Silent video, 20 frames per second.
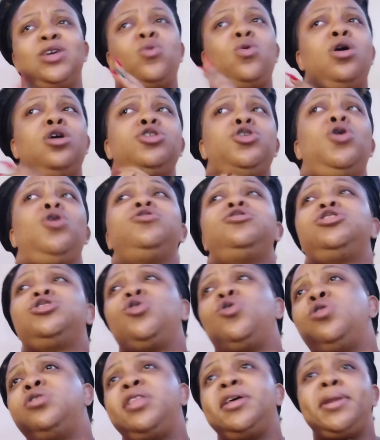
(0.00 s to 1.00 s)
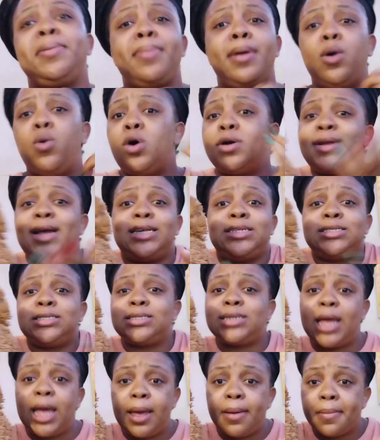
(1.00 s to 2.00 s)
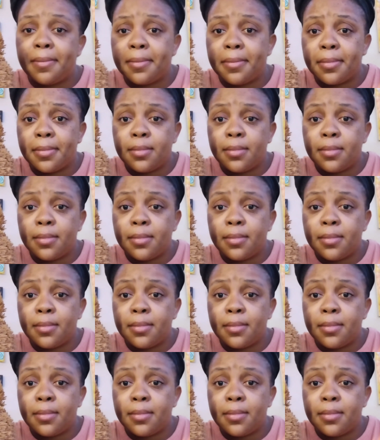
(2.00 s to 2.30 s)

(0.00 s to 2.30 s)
well, yours is called Teddy Bear, well, that's his name.